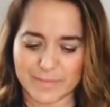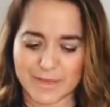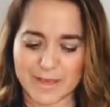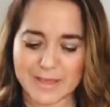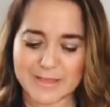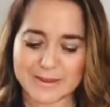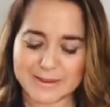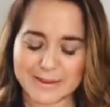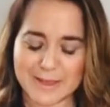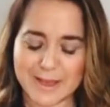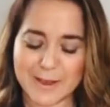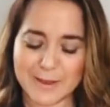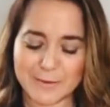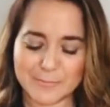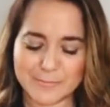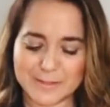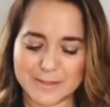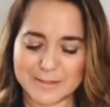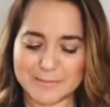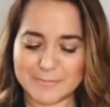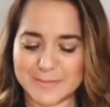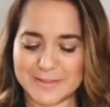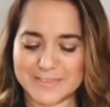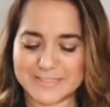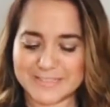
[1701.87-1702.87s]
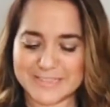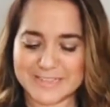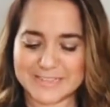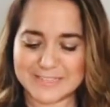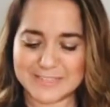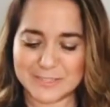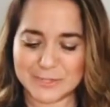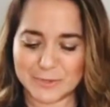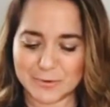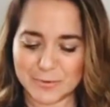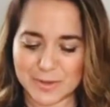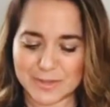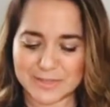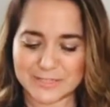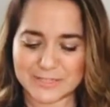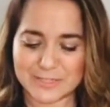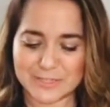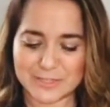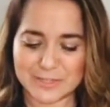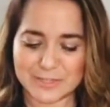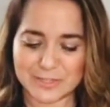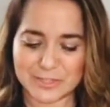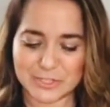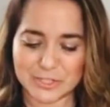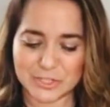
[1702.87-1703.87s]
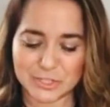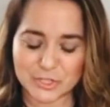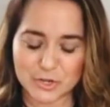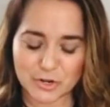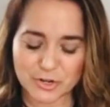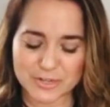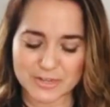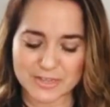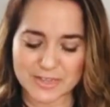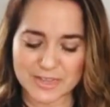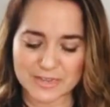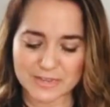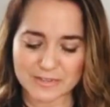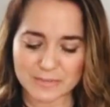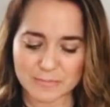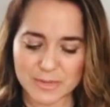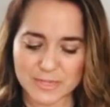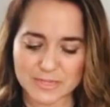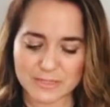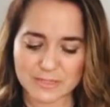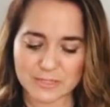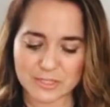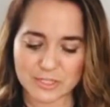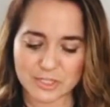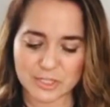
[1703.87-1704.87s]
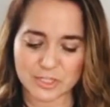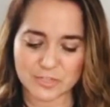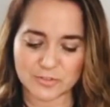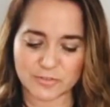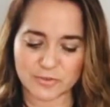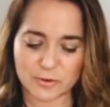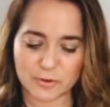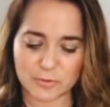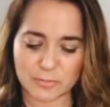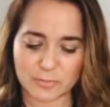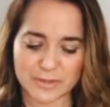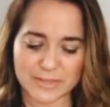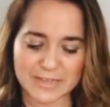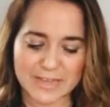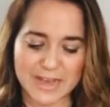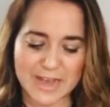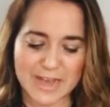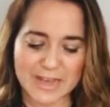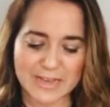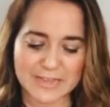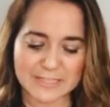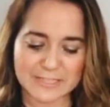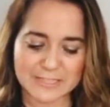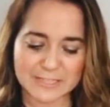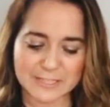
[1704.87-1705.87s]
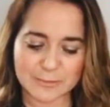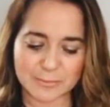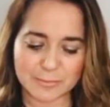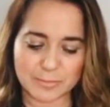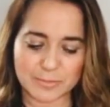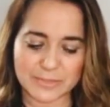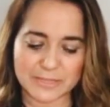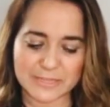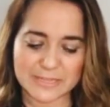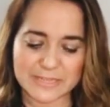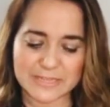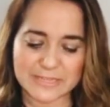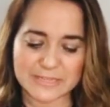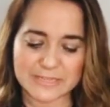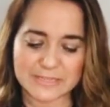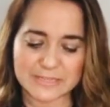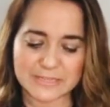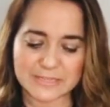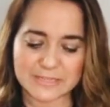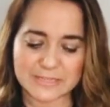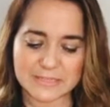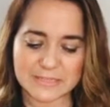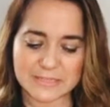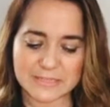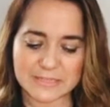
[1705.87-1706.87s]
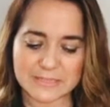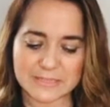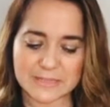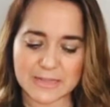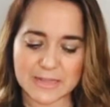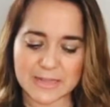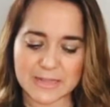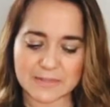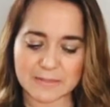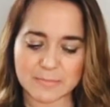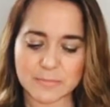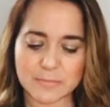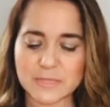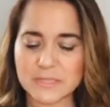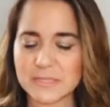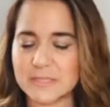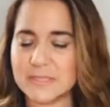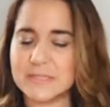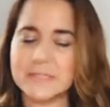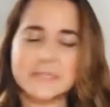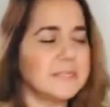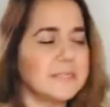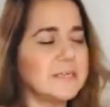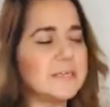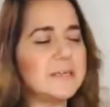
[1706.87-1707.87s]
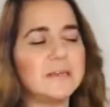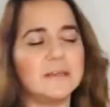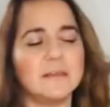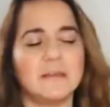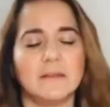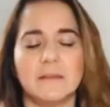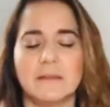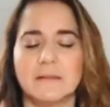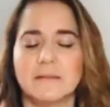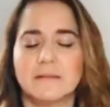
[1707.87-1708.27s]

I hope that makes sense. Your questions, Jody. Any message from my guides, please? Let me see.